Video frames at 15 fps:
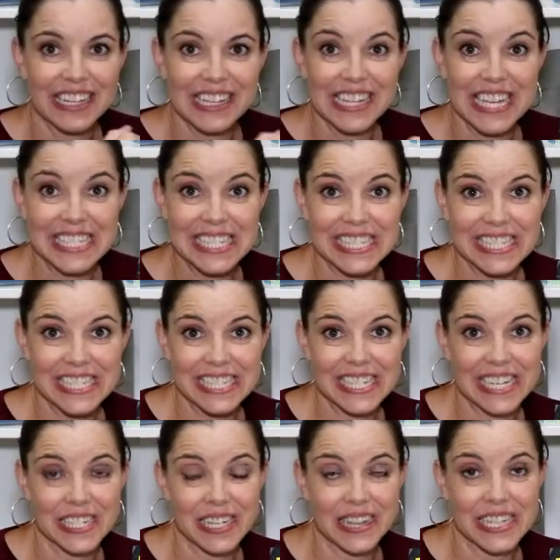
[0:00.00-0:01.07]
Let's
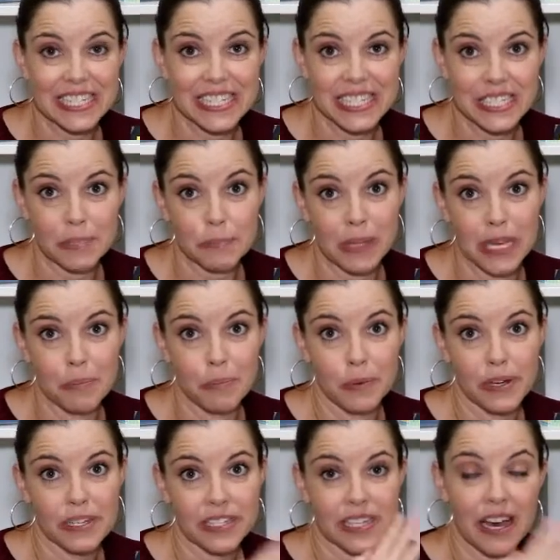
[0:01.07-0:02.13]
display
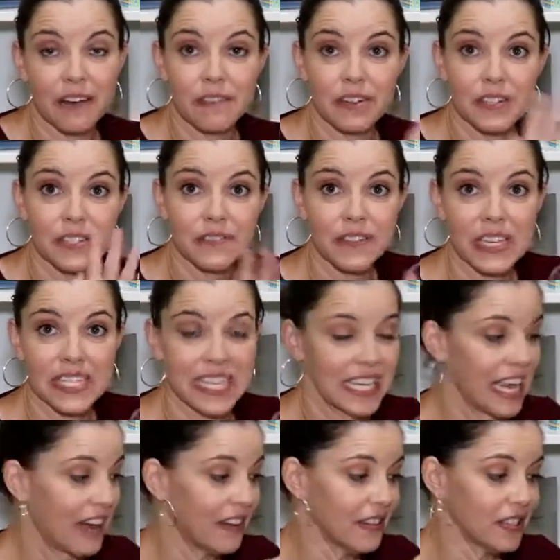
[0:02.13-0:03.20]
books covers facing
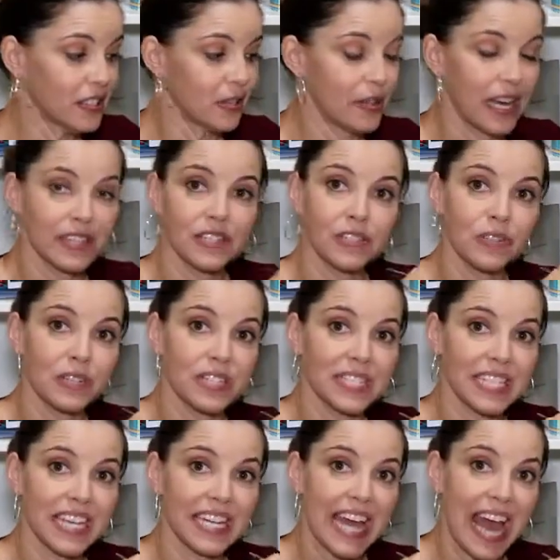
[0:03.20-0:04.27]
out so that students
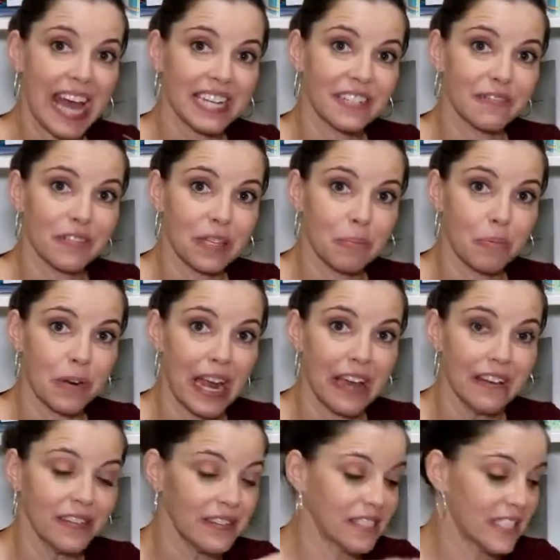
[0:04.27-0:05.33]
can actively
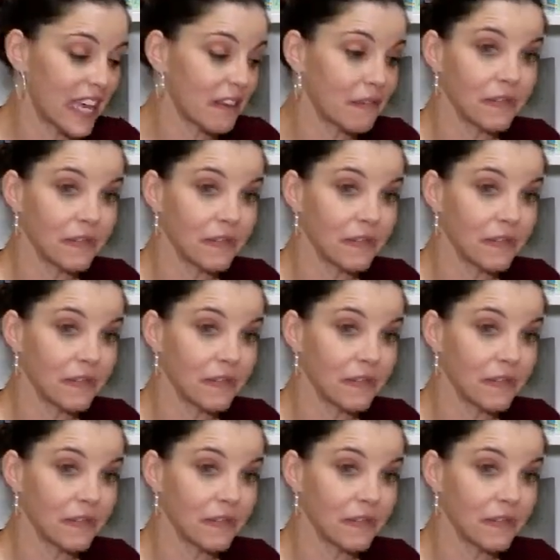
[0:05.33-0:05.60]
browse and